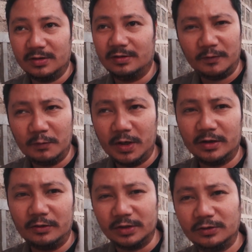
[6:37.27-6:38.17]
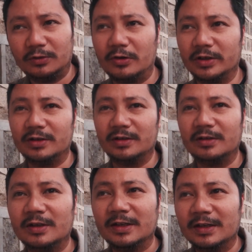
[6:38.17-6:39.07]
If you want to go historical,
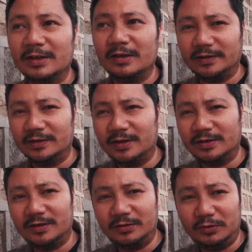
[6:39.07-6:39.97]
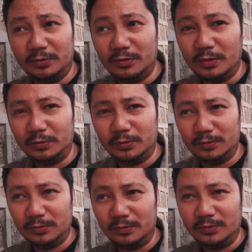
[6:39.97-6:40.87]
I suggest that go to
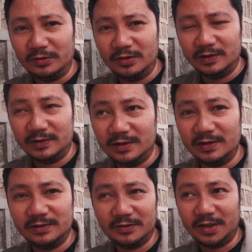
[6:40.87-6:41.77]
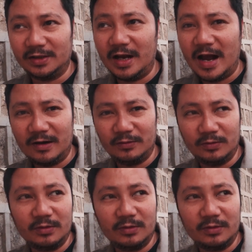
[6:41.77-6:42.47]
this district, Hanok.